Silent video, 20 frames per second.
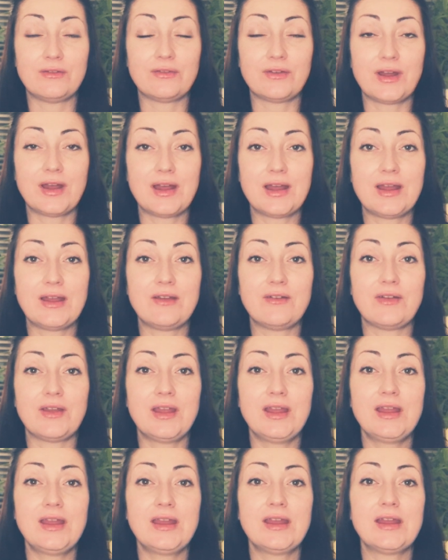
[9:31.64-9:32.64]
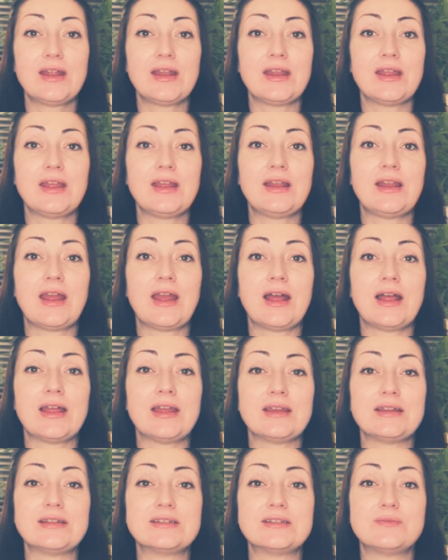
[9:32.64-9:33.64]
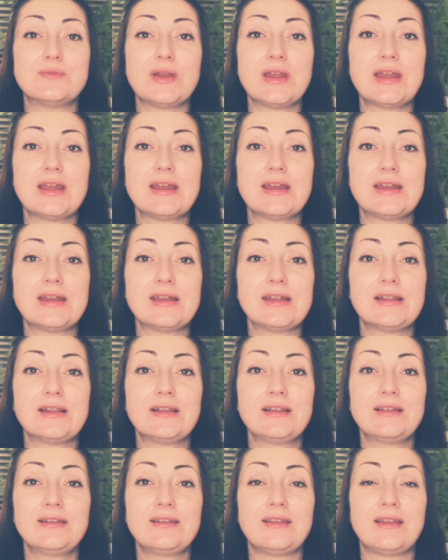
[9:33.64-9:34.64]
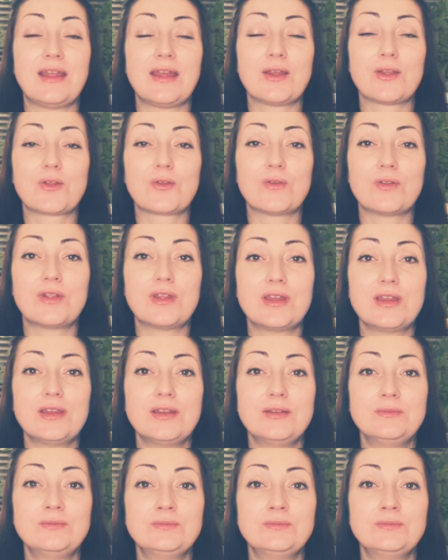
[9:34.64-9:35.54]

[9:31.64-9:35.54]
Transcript: 4, 5, and inhale, expand naturally.